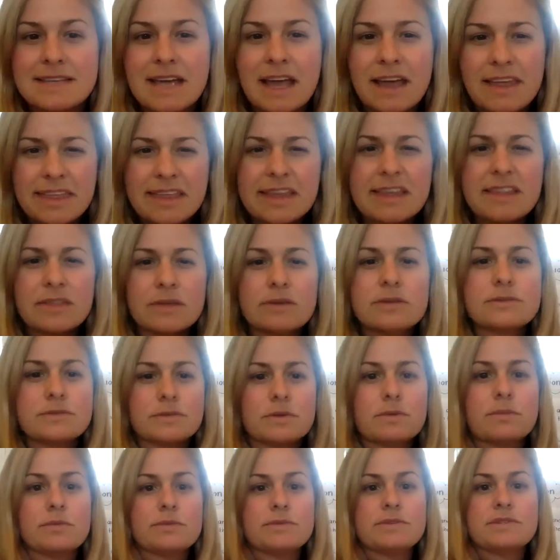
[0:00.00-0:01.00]
I think those are
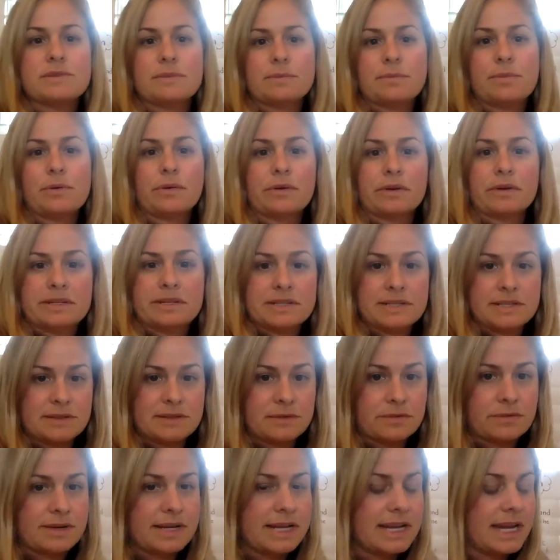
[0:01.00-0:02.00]
most important in the
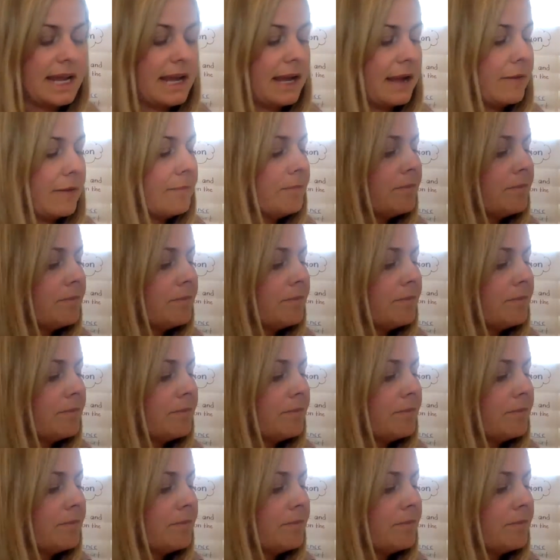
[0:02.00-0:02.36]
reading.